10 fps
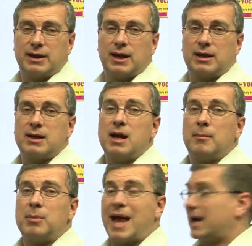And
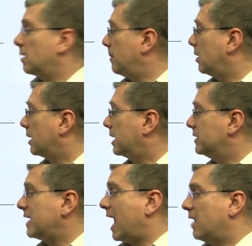Black
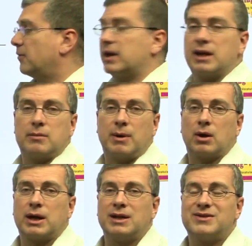Americans, African
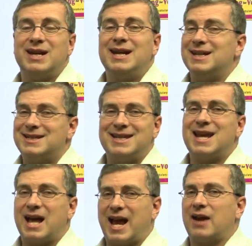Americans did
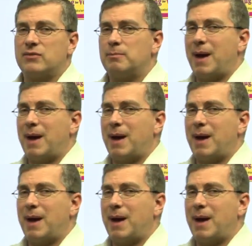not have the